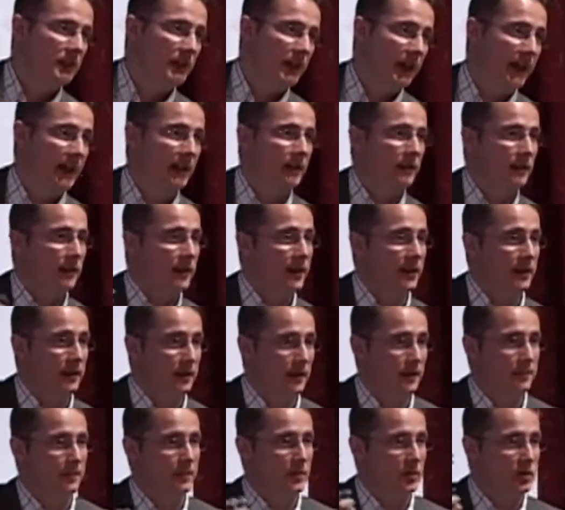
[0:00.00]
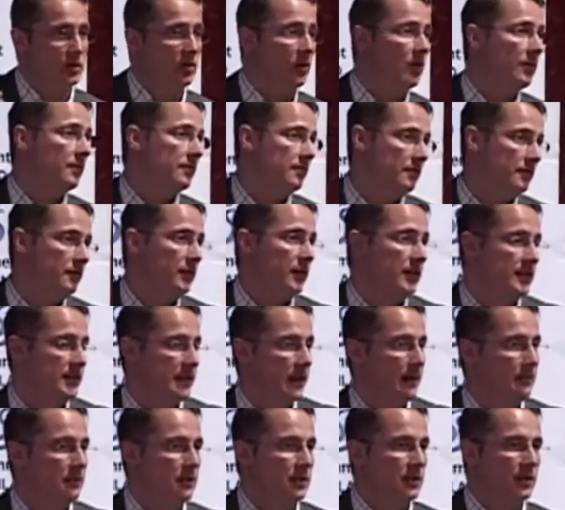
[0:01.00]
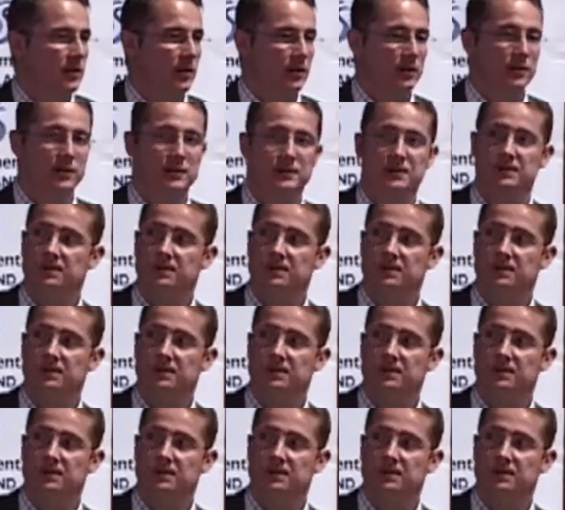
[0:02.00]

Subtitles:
like Sean, for example, showed.